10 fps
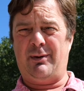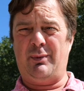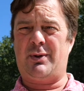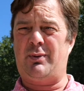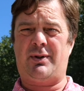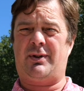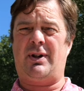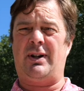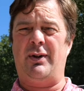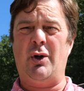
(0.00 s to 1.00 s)
which was
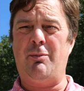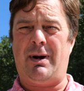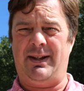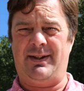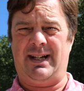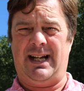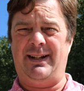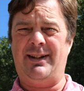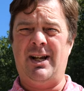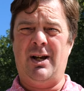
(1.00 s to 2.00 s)
kind of no man's
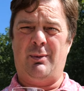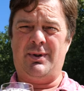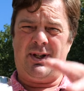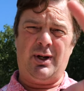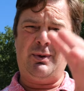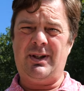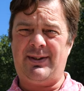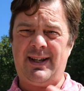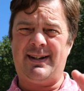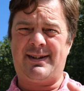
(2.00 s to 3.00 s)
land, was the only
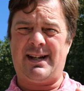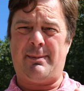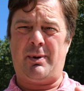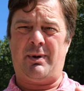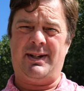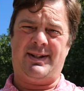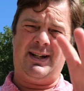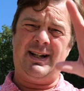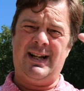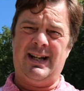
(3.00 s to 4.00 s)
thing
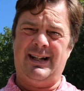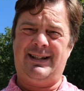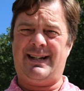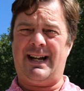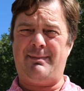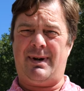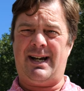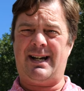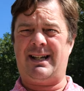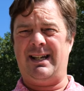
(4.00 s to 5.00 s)
separating
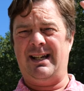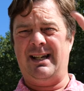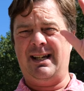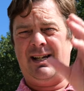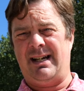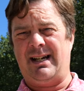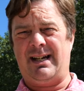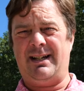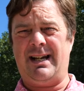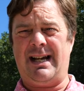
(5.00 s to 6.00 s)
Denmark
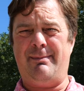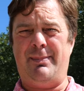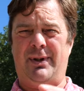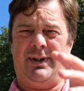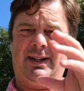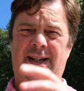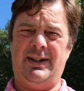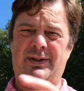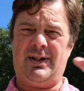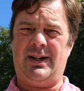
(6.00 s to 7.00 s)
and Hamburg
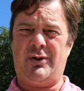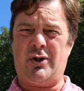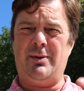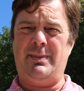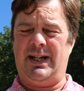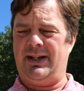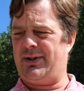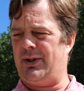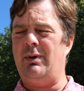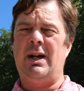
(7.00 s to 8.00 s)
in Germany.
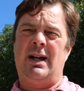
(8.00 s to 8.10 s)
So,